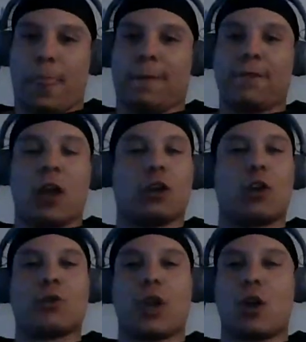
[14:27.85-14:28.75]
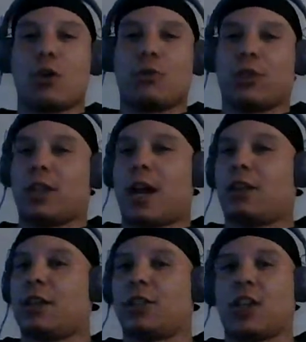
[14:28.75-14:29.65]
if y'all don't know, then
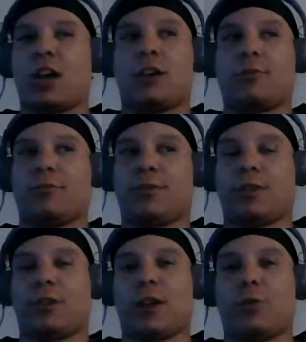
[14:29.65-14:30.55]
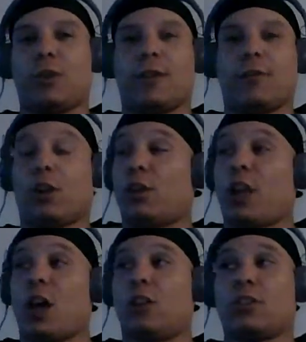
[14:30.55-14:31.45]
I'll let y'all figure out whatever, or
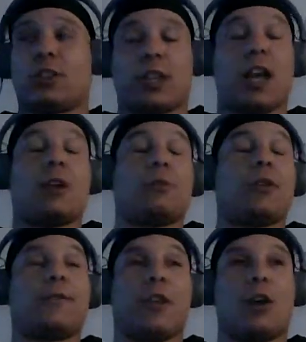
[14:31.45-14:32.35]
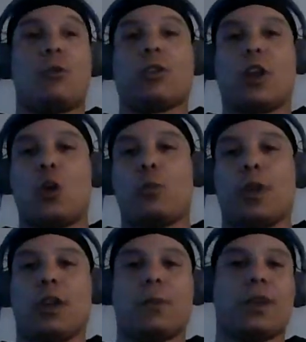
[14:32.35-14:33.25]
y'all decide whatever y'all want the OP
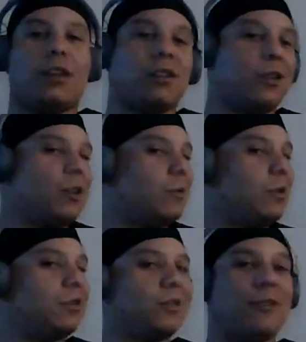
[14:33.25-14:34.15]
to mean. You know what I mean?